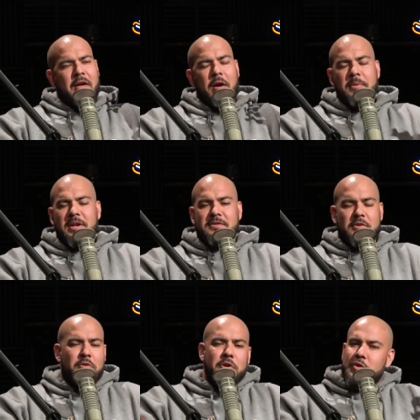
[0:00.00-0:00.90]
I mean, it's a
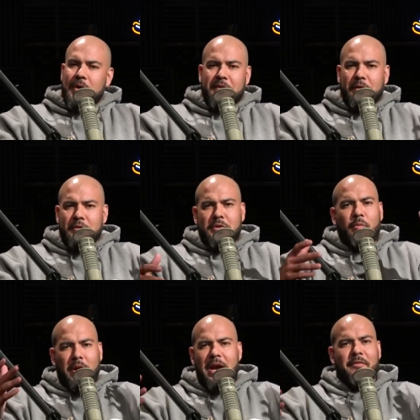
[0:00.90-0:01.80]
New Year's resolution,
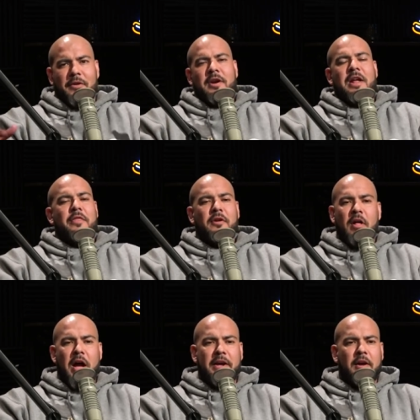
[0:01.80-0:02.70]
whatever. And they're
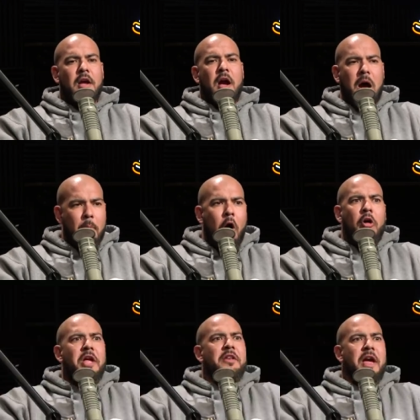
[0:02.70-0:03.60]
like, I'm all
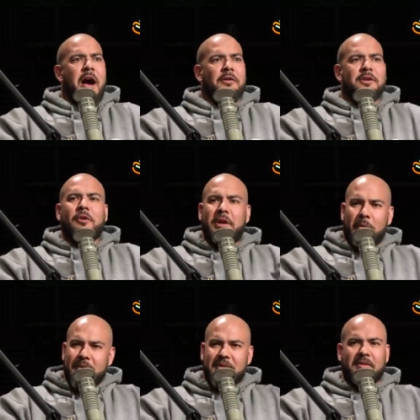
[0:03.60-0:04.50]
in now. It's like, okay,
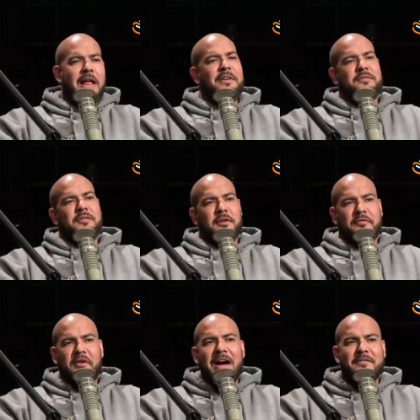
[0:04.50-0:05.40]
wait a second. The last, you know,
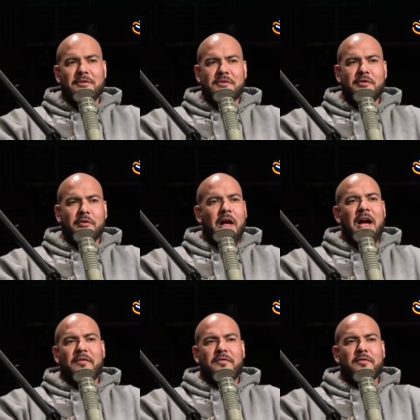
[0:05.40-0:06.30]
5 years of your
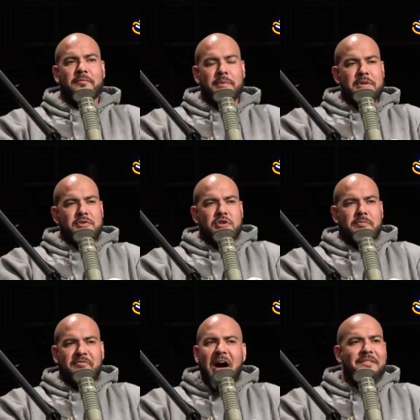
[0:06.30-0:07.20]
life, you've been in the gym
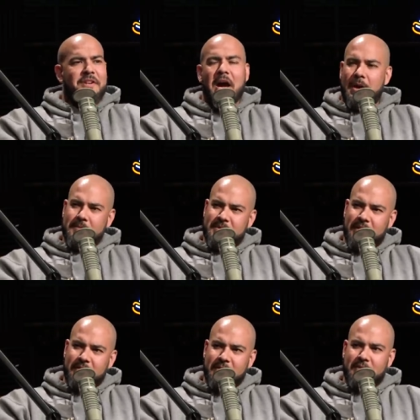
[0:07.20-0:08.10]
5 times
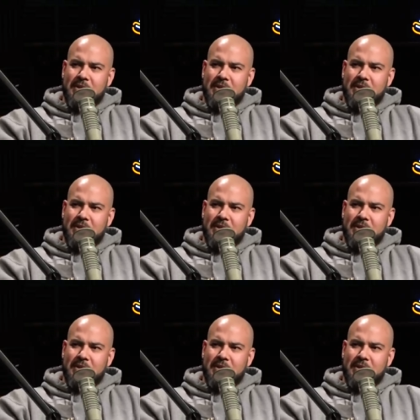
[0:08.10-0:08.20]
and you're